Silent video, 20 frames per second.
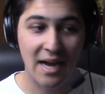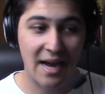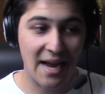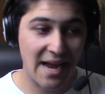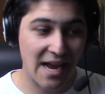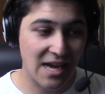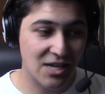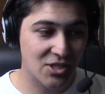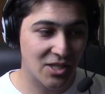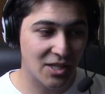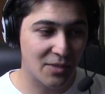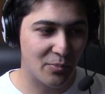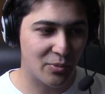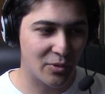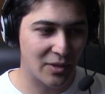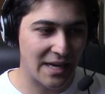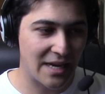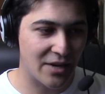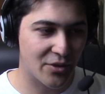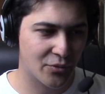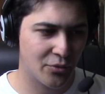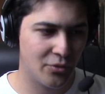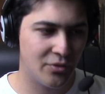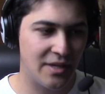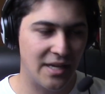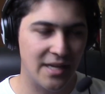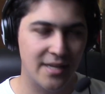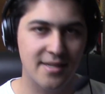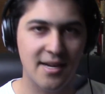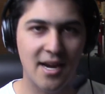I actually played through
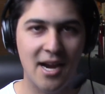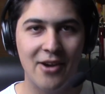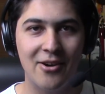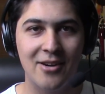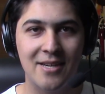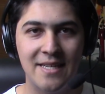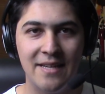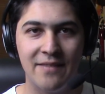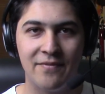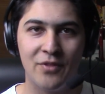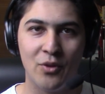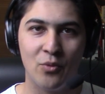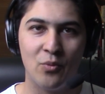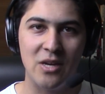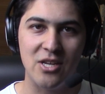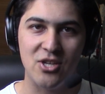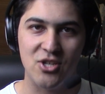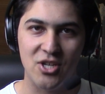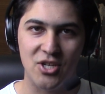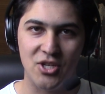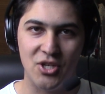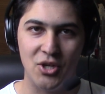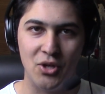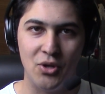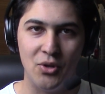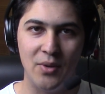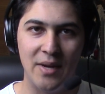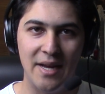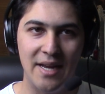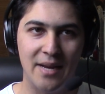the entirety of The Witcher
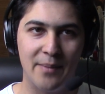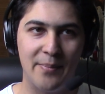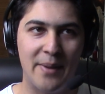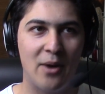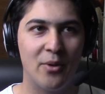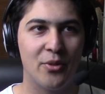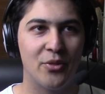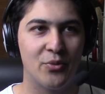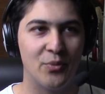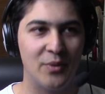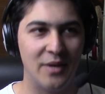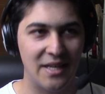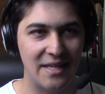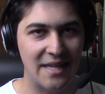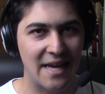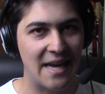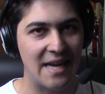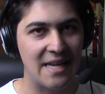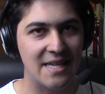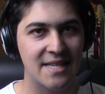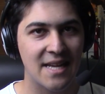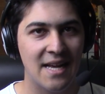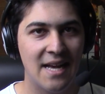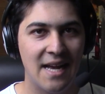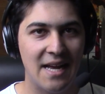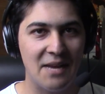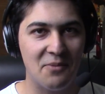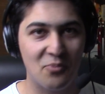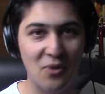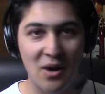2 in about 3 days
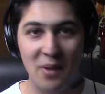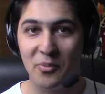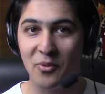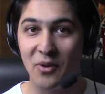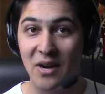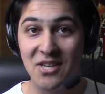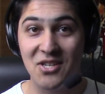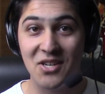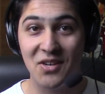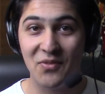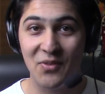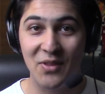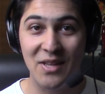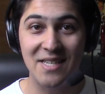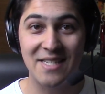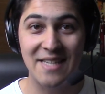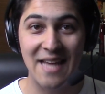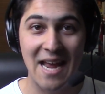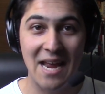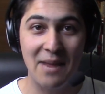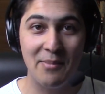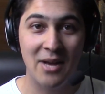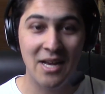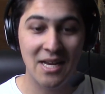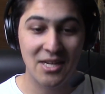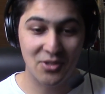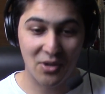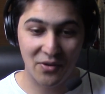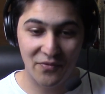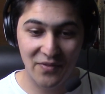in preparation for this game,
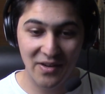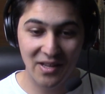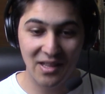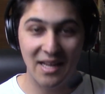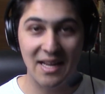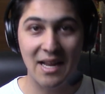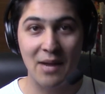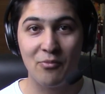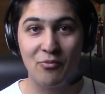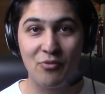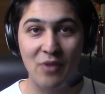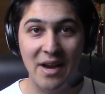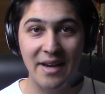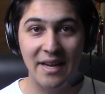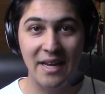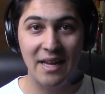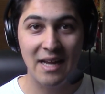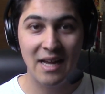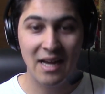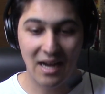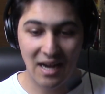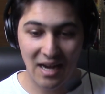so I feel like I'm ready.